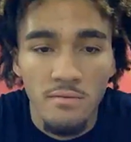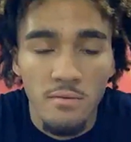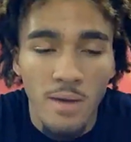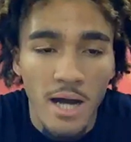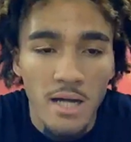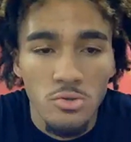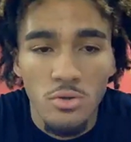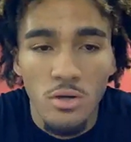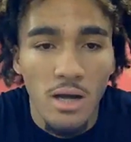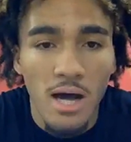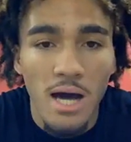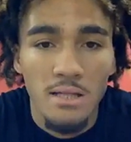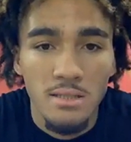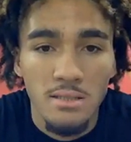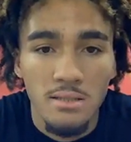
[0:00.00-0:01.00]
from high school to
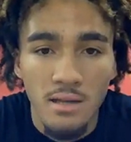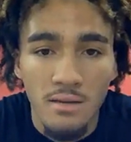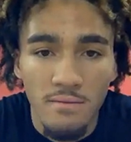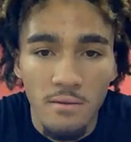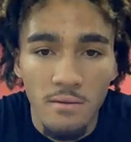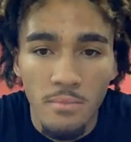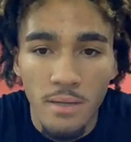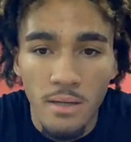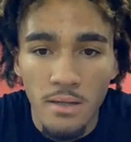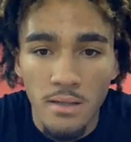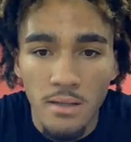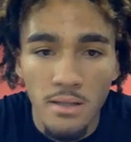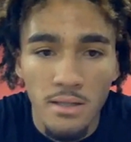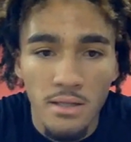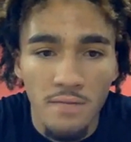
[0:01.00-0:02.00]
college is definitely a
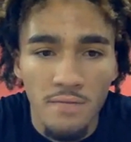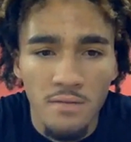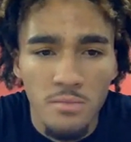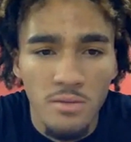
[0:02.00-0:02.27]
big difference.